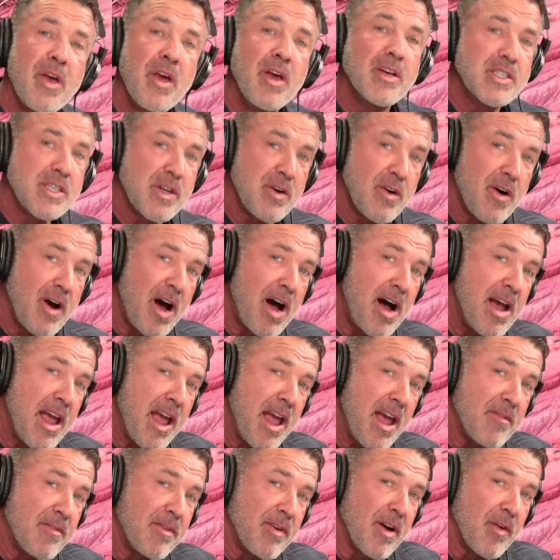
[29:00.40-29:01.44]
so I
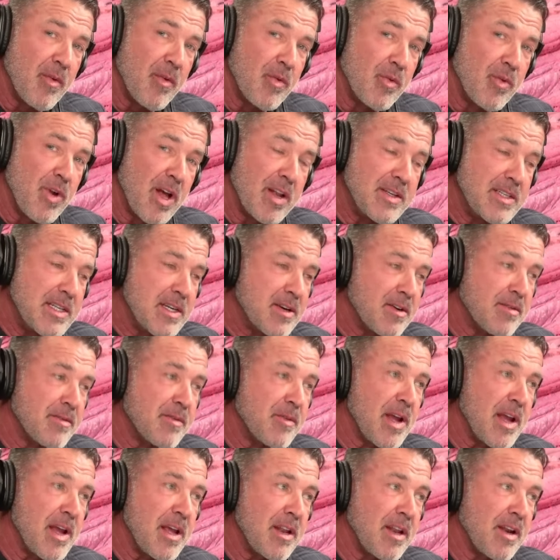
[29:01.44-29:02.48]
have a dear
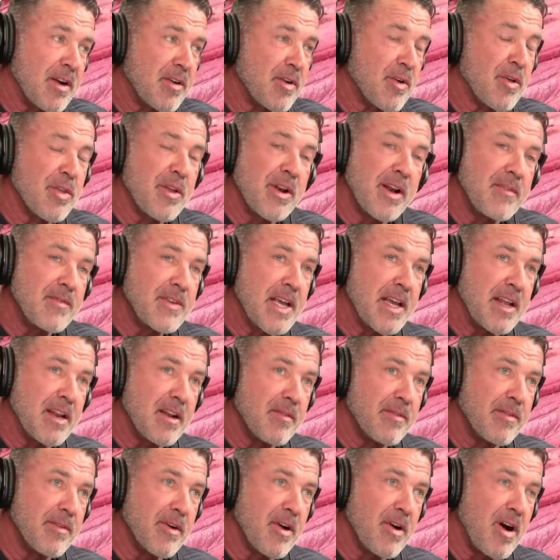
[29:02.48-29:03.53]
friend and a girl that I've
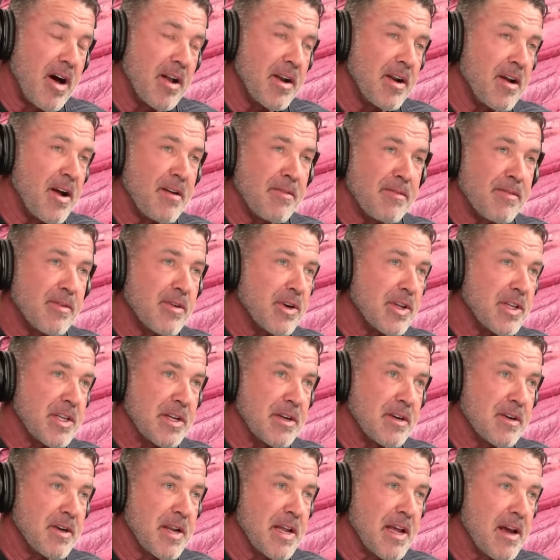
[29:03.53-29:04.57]
dated for on and off for a
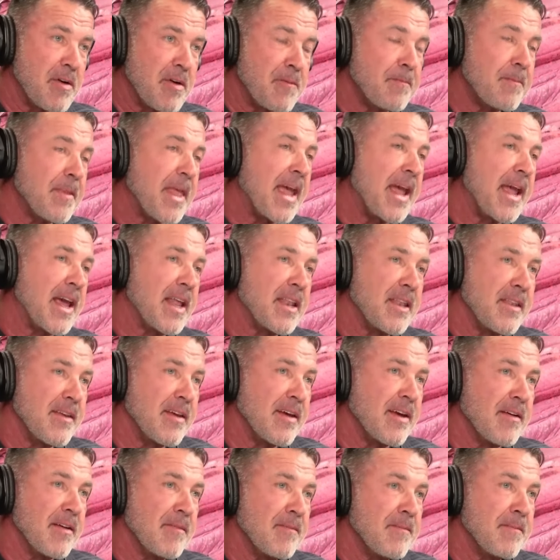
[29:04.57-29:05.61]
year now, and
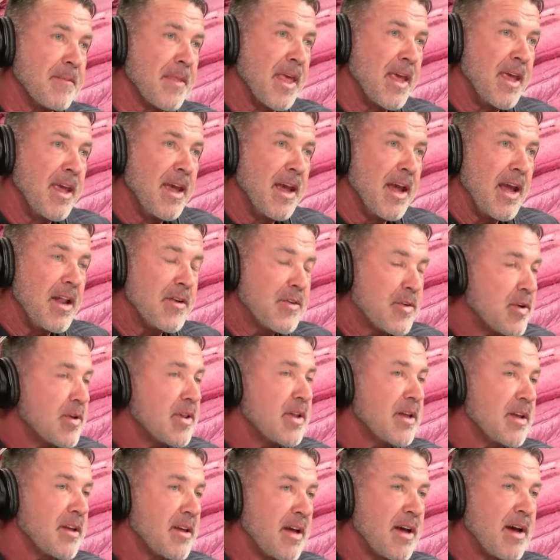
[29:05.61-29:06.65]

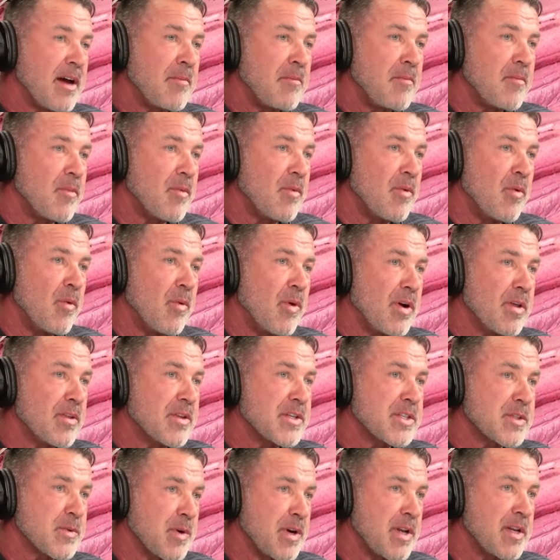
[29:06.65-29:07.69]
truly one of the
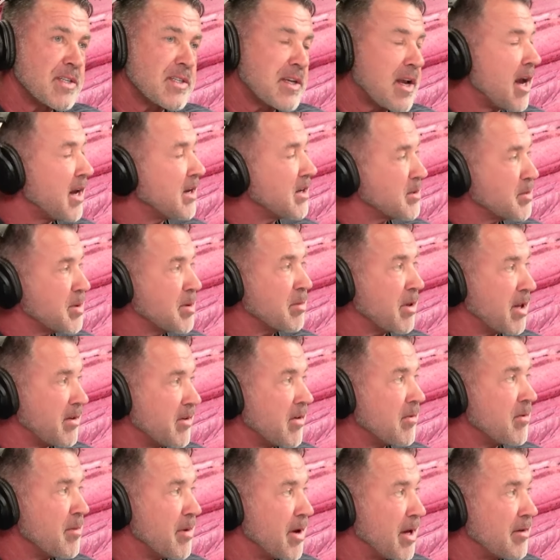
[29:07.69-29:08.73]
sweetest, kindest people I've
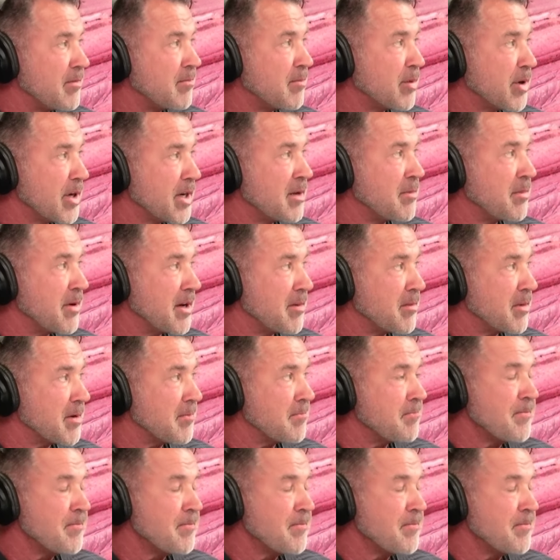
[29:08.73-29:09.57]
ever met, Brittany Bateman.